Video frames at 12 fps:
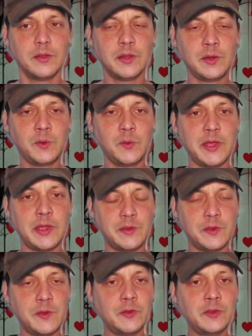No, it
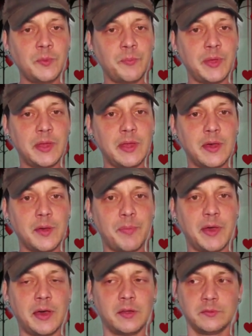used to be
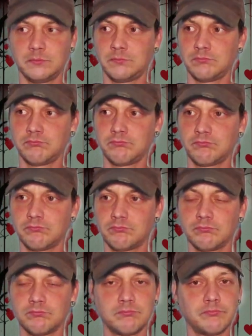about
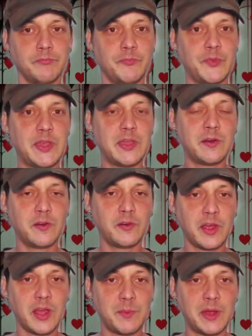the
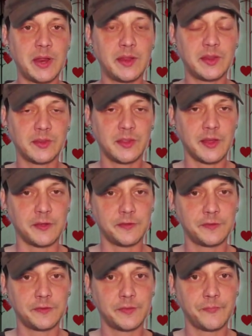entertainment
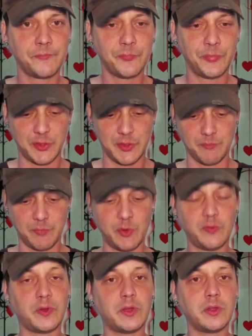itself, the
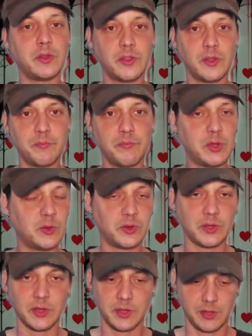movie, the
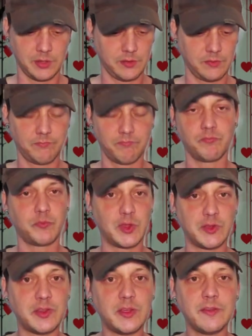music,
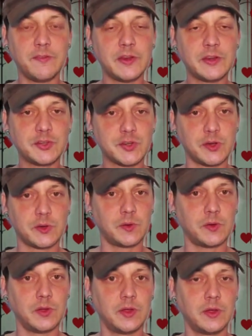the TV
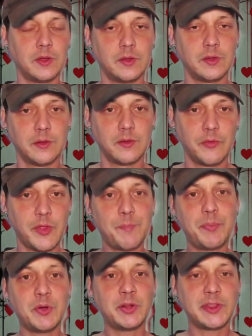show, the
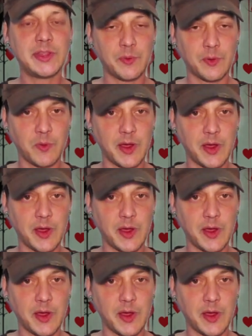book they were